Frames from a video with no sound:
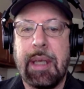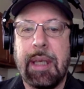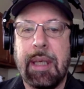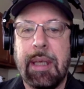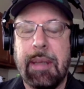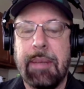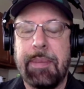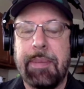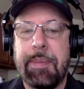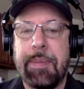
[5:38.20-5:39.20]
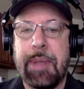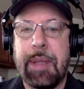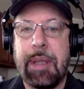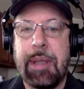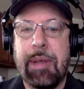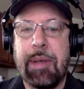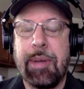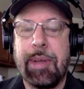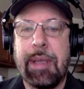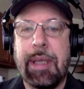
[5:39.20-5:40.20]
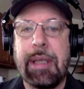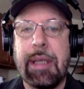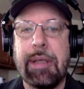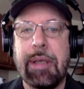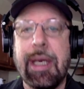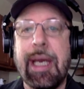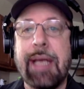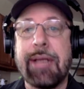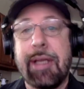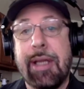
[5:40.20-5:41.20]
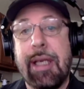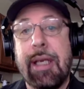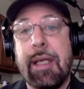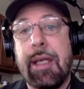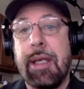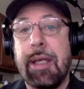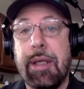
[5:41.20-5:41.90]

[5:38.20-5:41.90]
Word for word: uh, you know, in in your case, I think